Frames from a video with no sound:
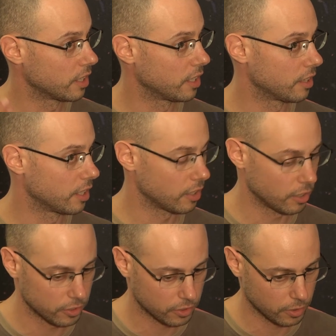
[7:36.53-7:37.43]
And they
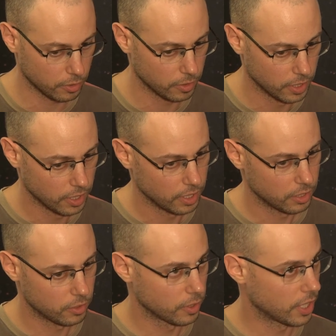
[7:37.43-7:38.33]
also,
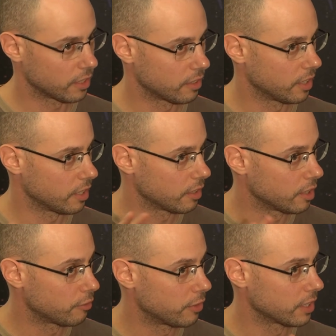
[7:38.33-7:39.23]
to get a
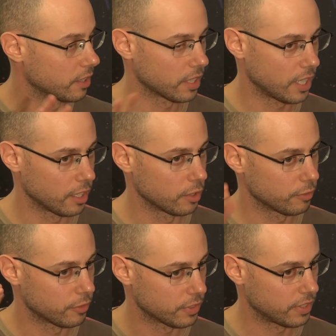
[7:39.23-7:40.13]
different kind of
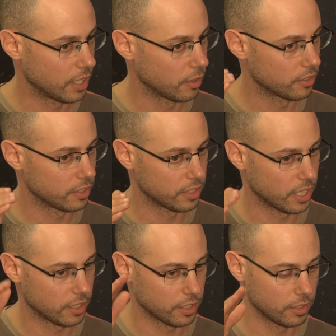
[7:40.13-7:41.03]
sounds, is
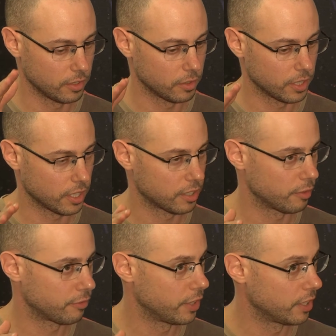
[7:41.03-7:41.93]
like you get a
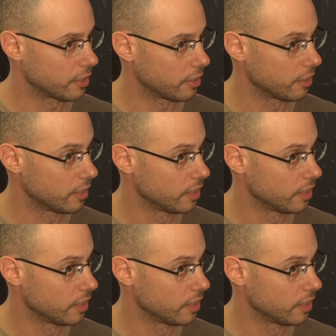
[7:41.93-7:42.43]
filter